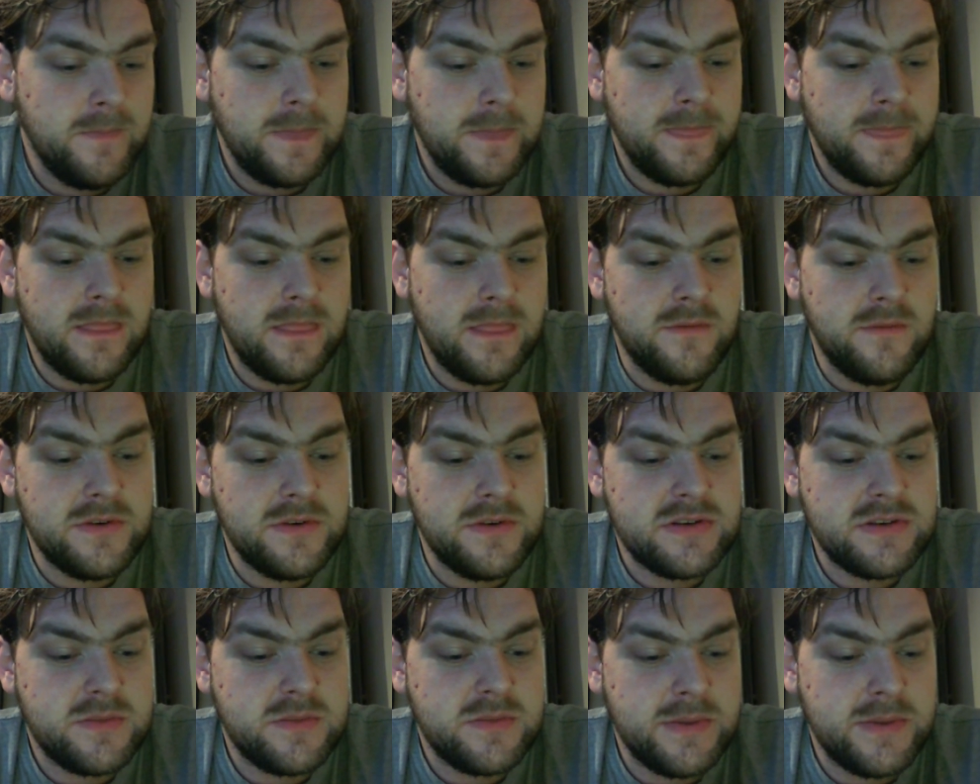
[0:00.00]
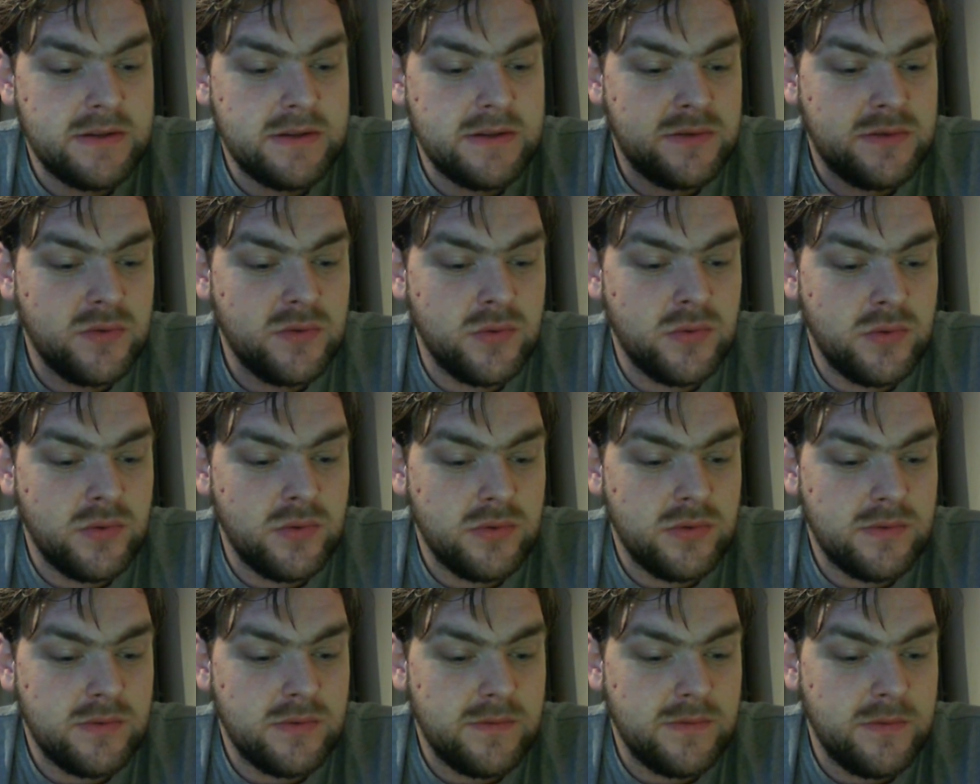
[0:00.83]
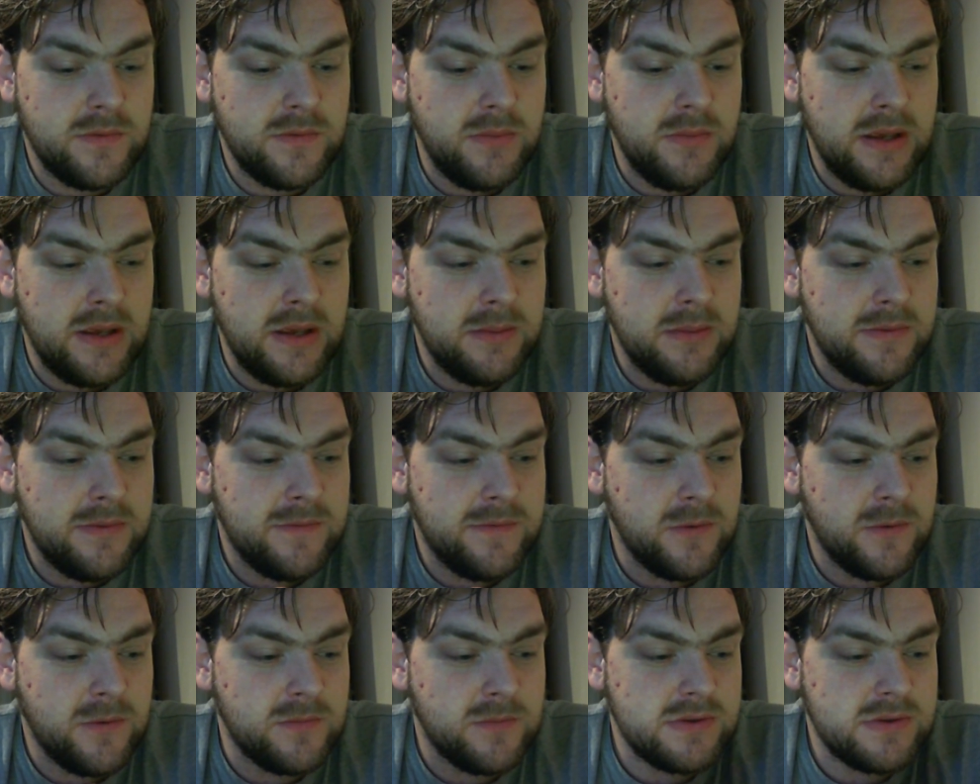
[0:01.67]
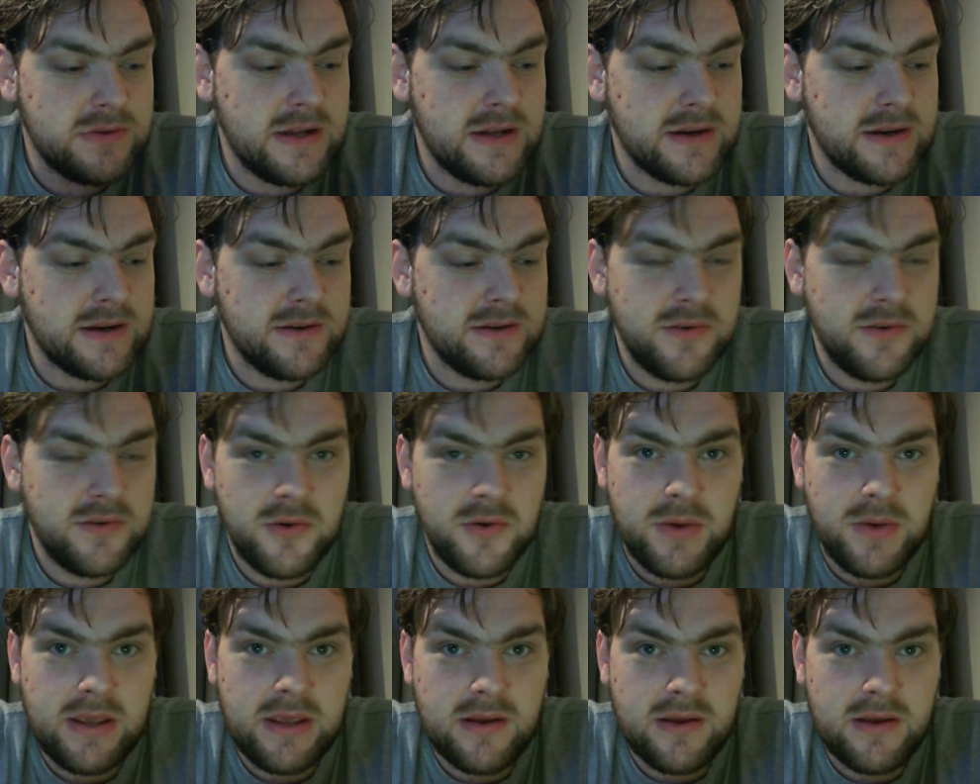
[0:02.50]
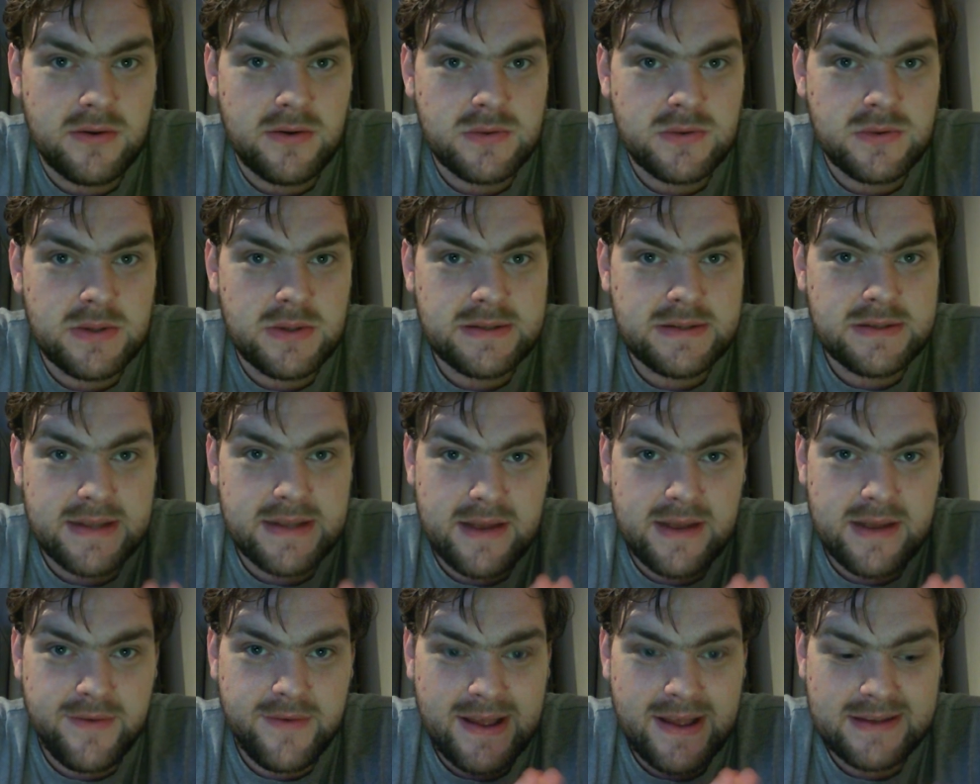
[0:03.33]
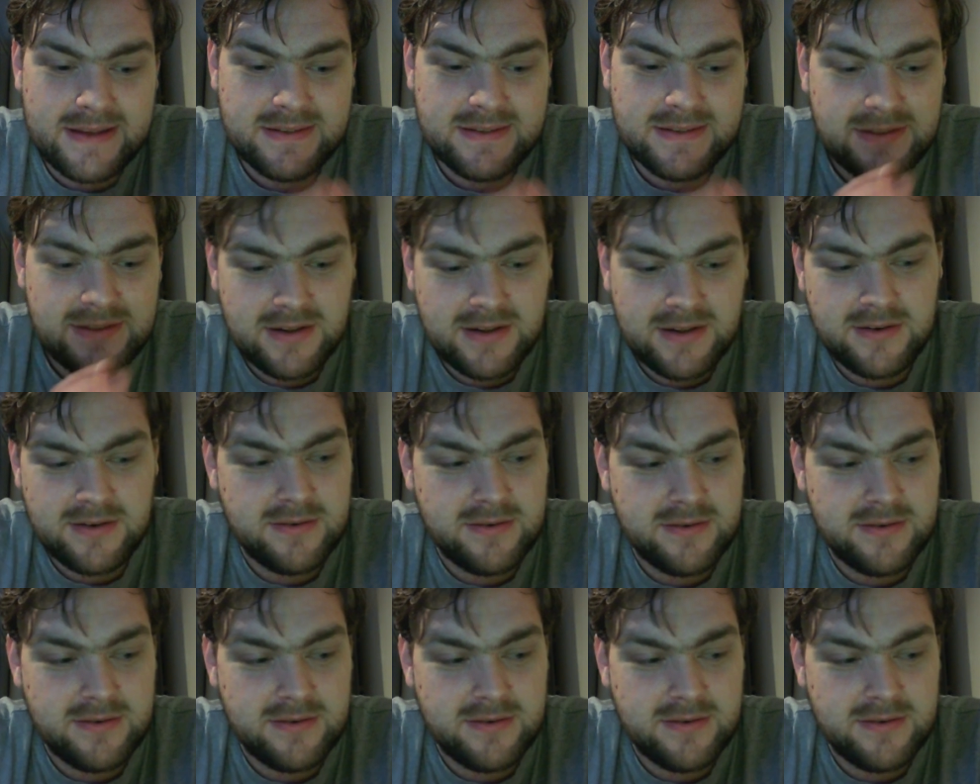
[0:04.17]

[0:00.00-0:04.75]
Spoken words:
The Vision Spinner 2, for me, performs like no ego twist ever has done.